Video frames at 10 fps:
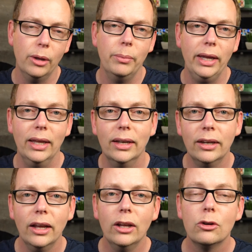them
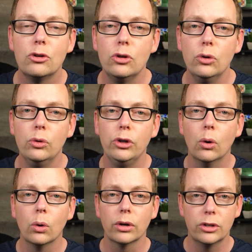in to
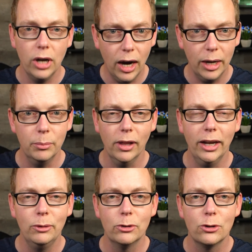your
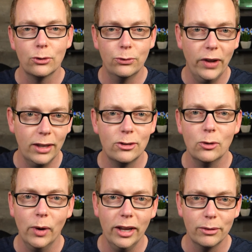timeline which is a fancy
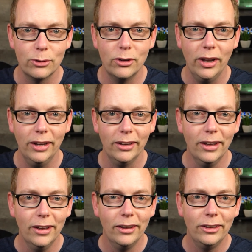way of saying
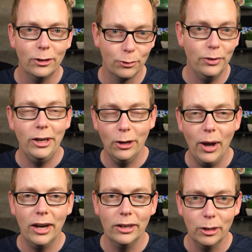your video
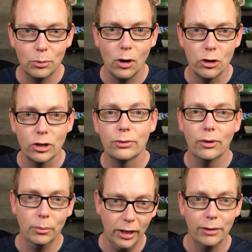editing project
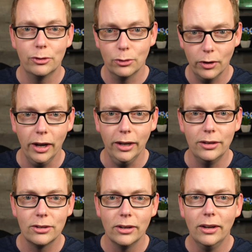from left to
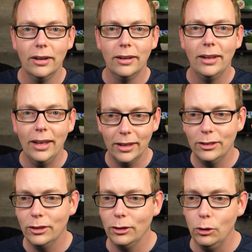right
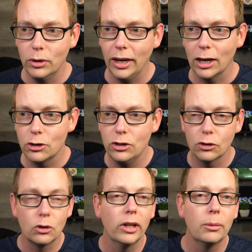it, you can actually
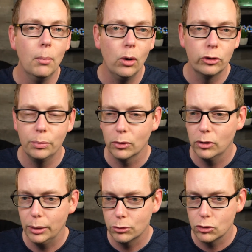just click multiple clips.